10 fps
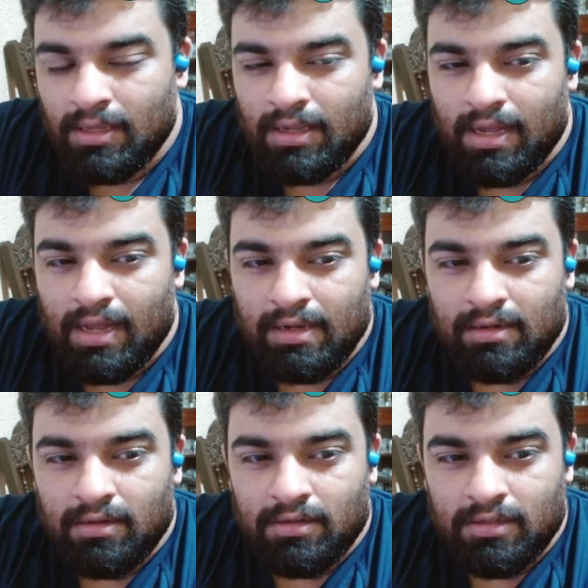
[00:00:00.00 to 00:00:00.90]

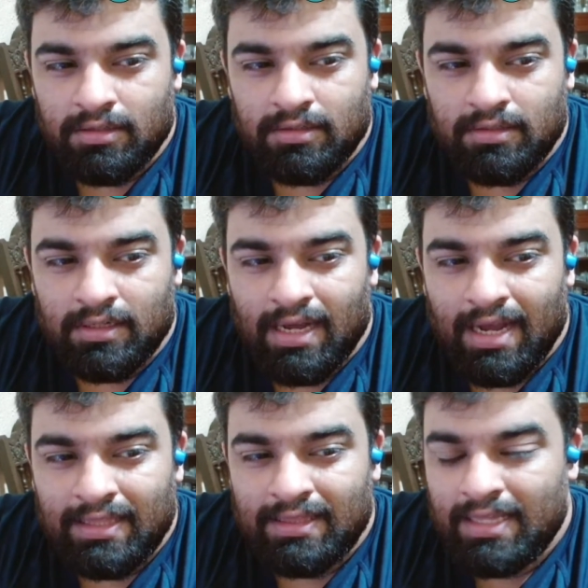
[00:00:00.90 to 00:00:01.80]
And
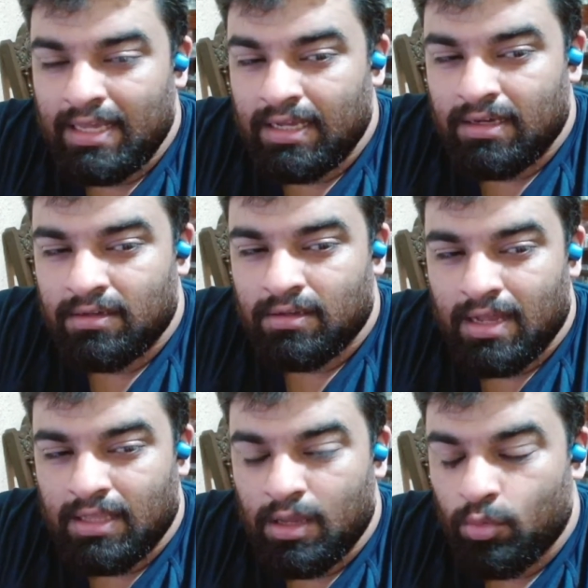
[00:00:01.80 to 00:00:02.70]
I think
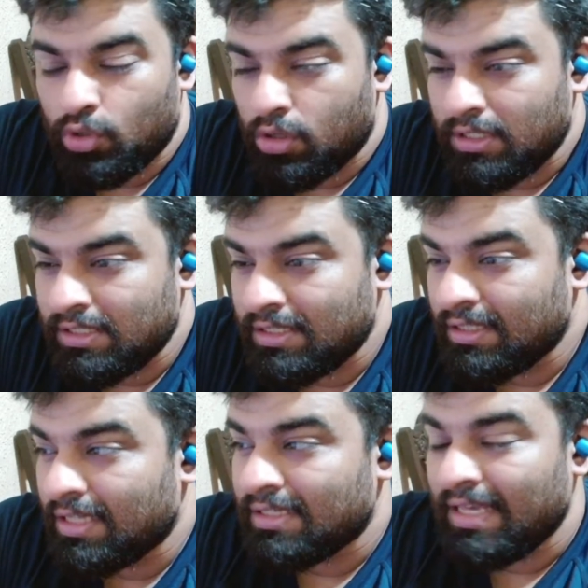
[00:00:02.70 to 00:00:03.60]
with all
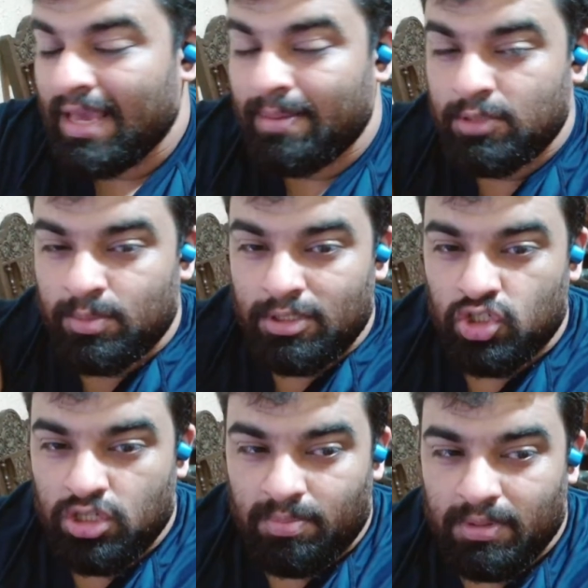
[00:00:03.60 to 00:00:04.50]
this
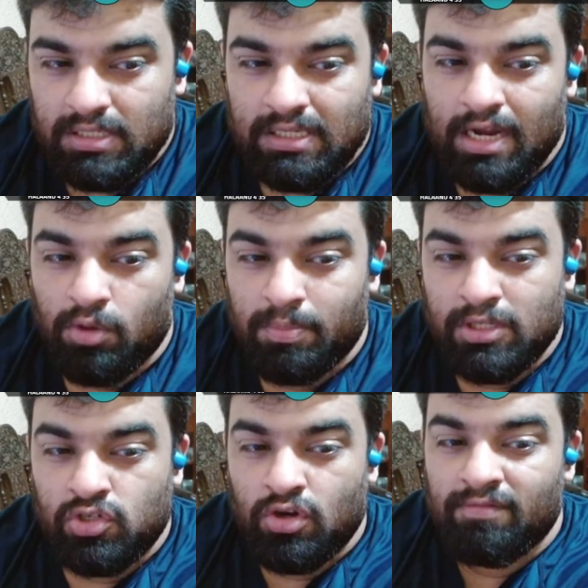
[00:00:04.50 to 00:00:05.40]
gamesmanship has kind of
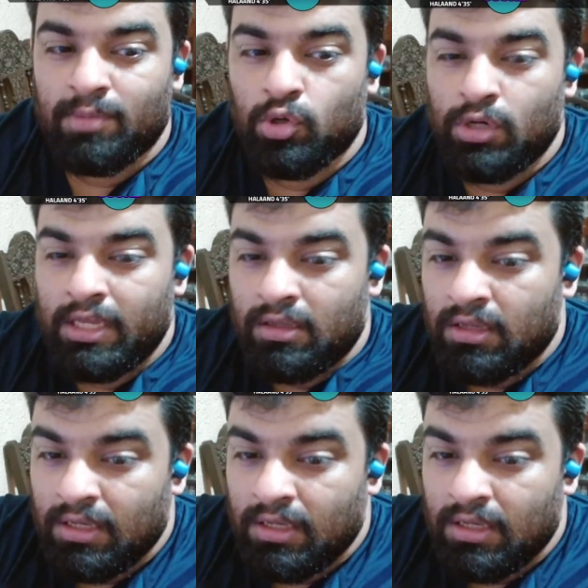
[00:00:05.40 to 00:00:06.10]
pissed off Bowley.